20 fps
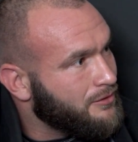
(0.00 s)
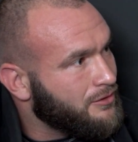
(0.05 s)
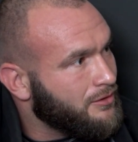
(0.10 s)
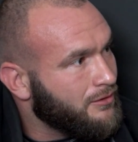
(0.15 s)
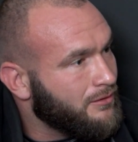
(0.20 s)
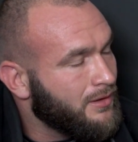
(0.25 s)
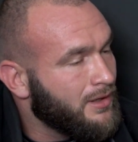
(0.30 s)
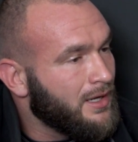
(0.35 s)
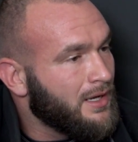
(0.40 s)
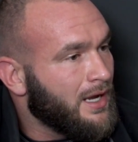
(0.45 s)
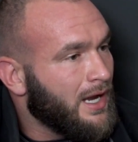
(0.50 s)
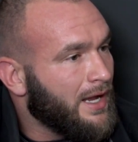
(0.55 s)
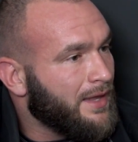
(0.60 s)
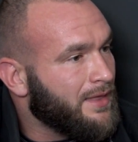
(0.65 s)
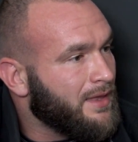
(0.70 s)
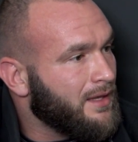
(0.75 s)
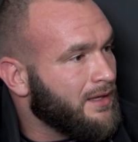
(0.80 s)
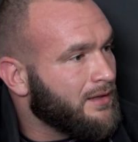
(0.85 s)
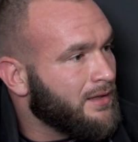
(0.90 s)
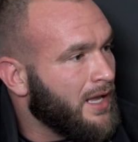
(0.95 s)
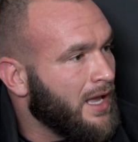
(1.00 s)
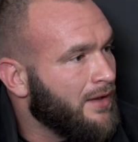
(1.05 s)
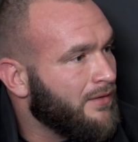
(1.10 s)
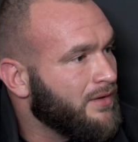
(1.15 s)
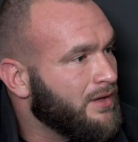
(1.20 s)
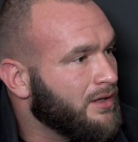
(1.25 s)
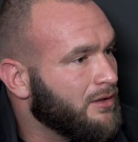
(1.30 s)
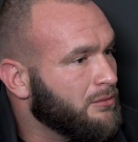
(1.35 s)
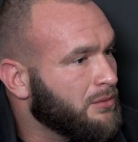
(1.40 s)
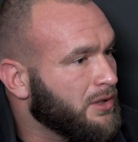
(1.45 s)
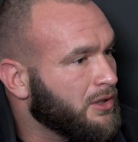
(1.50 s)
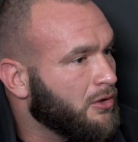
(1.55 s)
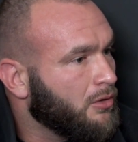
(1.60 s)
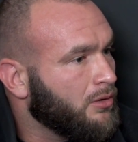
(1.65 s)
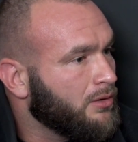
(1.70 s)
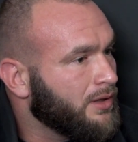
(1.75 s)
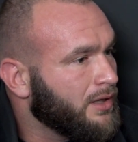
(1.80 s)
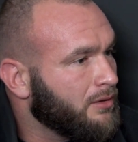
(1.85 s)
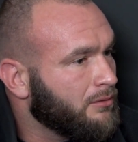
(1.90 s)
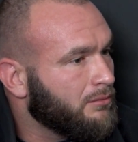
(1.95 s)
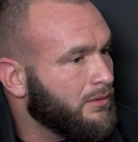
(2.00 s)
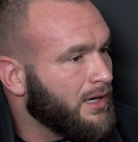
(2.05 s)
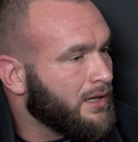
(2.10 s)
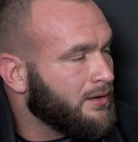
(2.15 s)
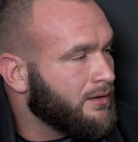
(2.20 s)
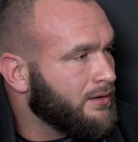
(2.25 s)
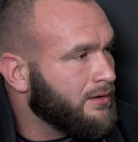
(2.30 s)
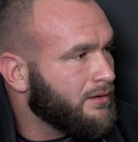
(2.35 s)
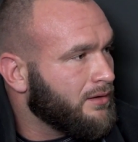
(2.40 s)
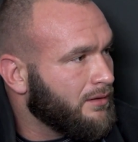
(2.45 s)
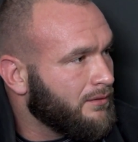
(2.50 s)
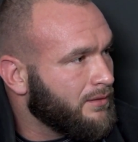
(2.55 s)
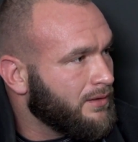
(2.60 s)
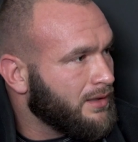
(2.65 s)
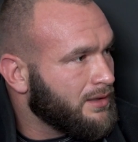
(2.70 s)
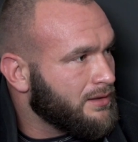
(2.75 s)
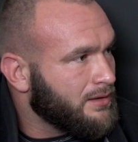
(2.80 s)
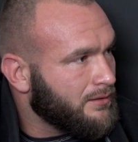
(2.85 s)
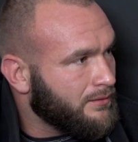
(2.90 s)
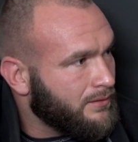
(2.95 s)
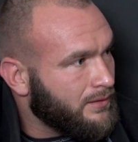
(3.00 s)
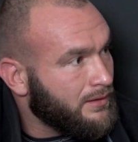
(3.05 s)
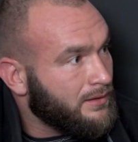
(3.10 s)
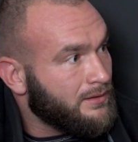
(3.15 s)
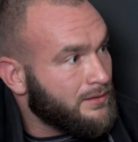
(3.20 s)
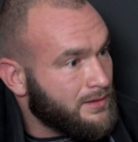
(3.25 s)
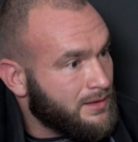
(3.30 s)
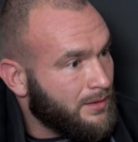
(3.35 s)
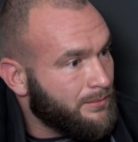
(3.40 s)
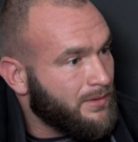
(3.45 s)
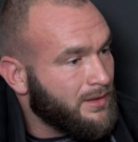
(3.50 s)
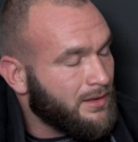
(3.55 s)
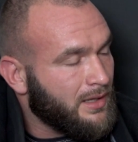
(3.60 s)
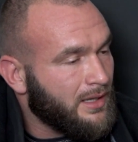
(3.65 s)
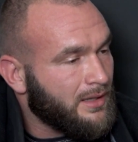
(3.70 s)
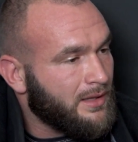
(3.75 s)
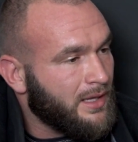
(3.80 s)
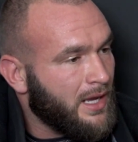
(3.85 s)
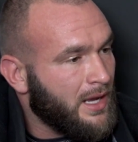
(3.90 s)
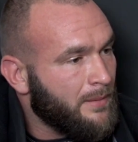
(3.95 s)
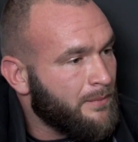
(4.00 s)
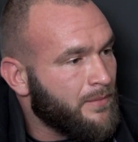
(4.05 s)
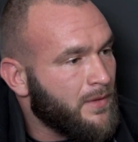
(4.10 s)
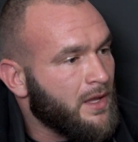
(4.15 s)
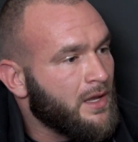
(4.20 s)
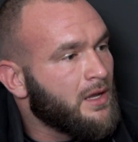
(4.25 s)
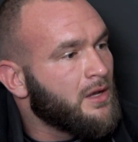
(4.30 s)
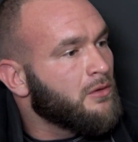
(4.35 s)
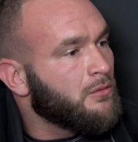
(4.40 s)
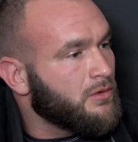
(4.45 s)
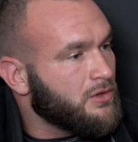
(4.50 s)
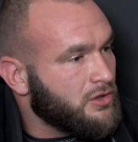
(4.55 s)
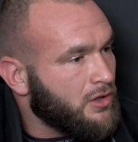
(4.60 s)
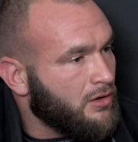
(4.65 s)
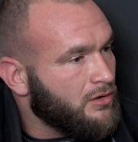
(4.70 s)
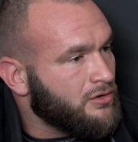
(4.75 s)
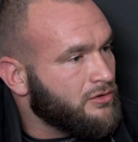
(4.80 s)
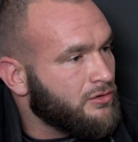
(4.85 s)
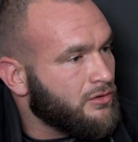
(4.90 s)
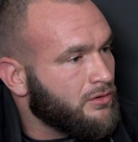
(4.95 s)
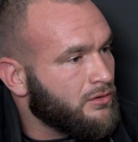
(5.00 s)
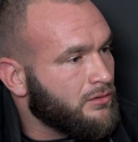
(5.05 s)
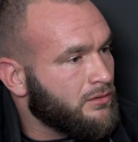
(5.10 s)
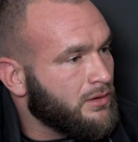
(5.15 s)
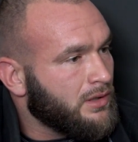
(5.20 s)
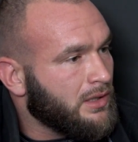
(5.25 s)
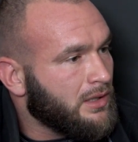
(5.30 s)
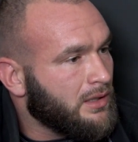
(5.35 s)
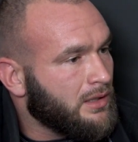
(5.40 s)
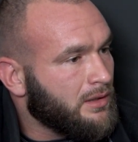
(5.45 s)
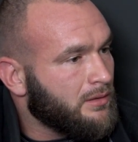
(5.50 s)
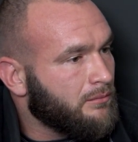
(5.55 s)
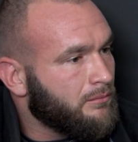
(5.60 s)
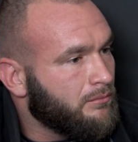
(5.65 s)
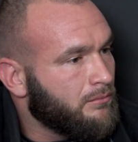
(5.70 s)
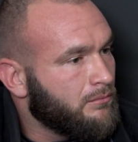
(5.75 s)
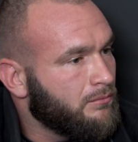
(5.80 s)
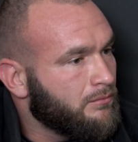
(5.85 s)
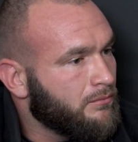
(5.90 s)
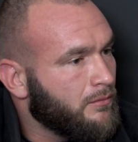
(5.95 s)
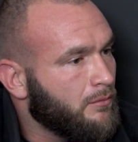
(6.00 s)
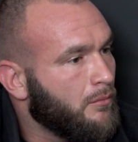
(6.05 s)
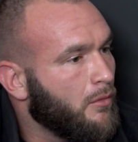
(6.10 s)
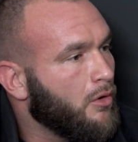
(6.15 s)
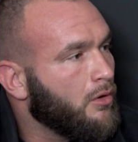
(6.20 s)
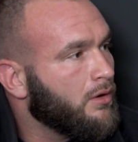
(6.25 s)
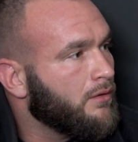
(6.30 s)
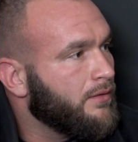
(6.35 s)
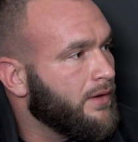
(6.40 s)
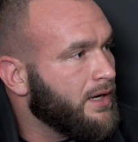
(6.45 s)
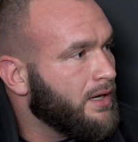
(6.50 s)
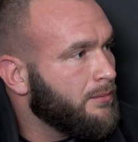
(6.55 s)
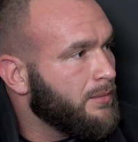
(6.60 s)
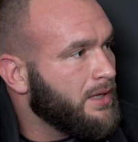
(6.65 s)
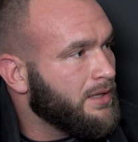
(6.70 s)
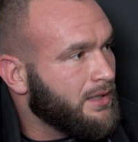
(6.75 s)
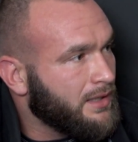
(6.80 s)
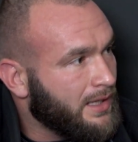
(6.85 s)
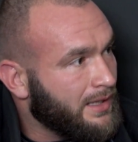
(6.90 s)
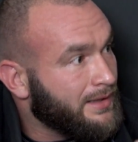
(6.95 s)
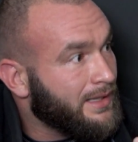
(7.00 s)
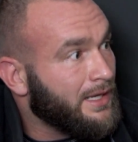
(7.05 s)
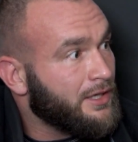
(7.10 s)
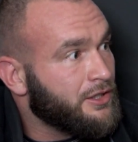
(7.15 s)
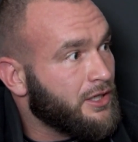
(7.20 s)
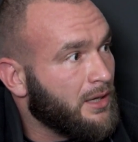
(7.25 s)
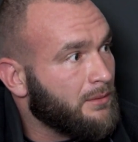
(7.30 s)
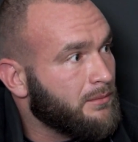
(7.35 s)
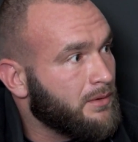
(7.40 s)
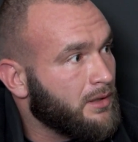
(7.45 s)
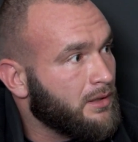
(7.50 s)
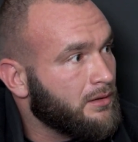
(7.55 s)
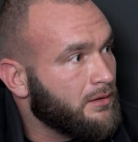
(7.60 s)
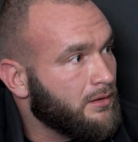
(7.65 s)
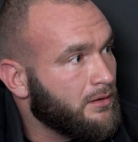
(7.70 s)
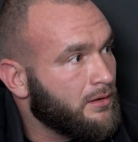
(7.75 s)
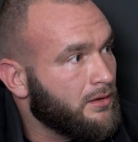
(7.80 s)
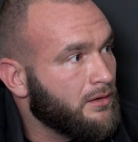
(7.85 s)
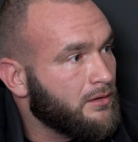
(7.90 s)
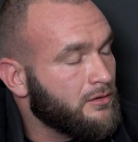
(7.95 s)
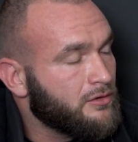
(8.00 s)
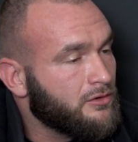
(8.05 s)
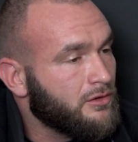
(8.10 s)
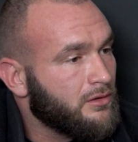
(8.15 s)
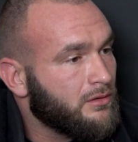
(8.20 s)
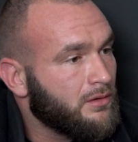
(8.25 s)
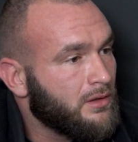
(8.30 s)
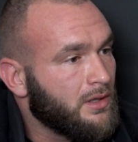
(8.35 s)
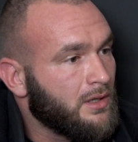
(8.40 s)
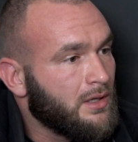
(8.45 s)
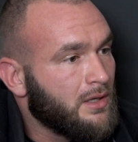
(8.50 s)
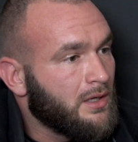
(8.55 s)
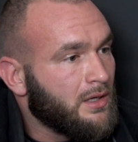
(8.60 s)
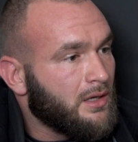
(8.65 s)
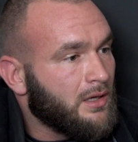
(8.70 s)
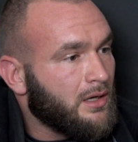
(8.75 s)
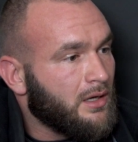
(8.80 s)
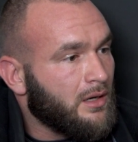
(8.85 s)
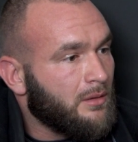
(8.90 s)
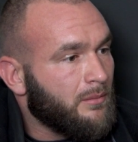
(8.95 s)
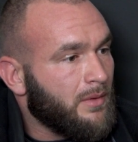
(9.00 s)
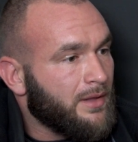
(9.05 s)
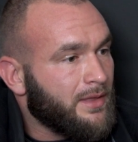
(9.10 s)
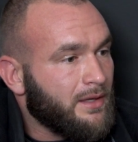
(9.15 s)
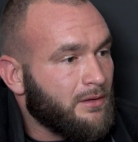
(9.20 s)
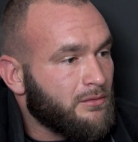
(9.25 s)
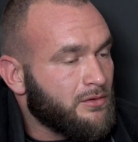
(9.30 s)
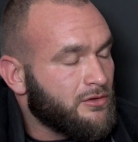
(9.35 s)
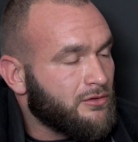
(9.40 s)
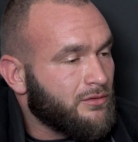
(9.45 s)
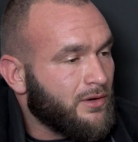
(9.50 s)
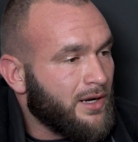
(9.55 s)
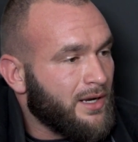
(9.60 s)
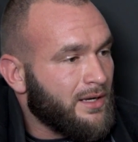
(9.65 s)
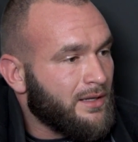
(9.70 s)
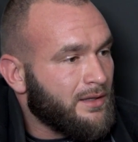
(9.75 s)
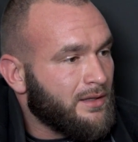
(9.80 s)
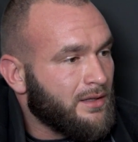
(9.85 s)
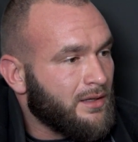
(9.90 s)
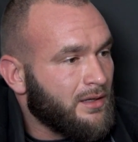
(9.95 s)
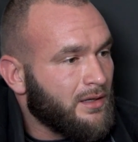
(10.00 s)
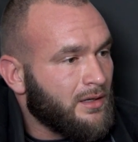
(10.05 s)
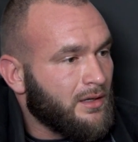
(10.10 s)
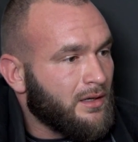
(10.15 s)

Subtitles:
So I think having a recorded record of something like that was also motivated me to get that job done, you know? So I think it was great.